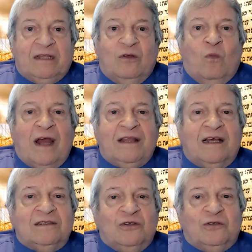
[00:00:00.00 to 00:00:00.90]
But why
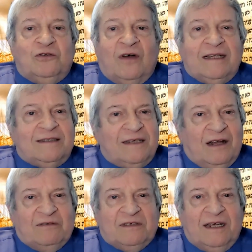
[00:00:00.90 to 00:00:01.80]
doesn't the Torah
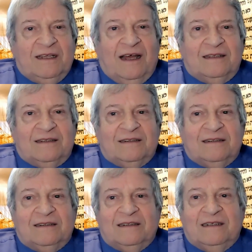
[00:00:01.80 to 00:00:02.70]
itself say that?
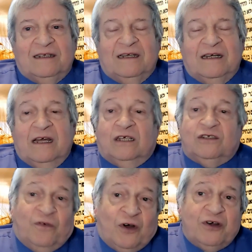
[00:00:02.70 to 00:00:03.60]

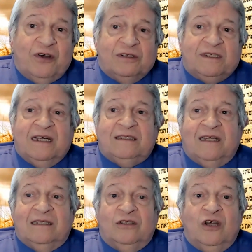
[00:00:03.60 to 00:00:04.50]
Sforno says
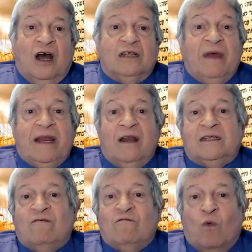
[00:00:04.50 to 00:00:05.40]
that God may
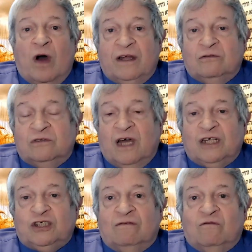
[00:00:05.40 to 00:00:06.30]
not have wanted to
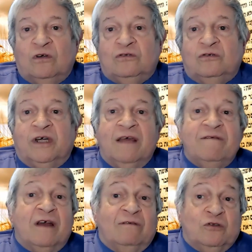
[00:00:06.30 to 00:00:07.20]
tie Shavuot to the
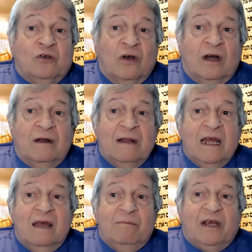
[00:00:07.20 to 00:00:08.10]
giving of the Torah
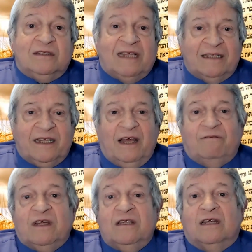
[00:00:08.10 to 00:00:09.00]
because that
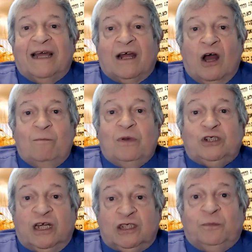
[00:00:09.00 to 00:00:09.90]
gift did not
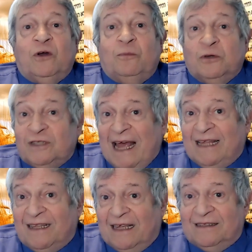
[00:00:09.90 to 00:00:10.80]
accomplish its purpose
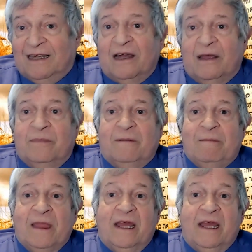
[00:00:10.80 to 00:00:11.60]
at that time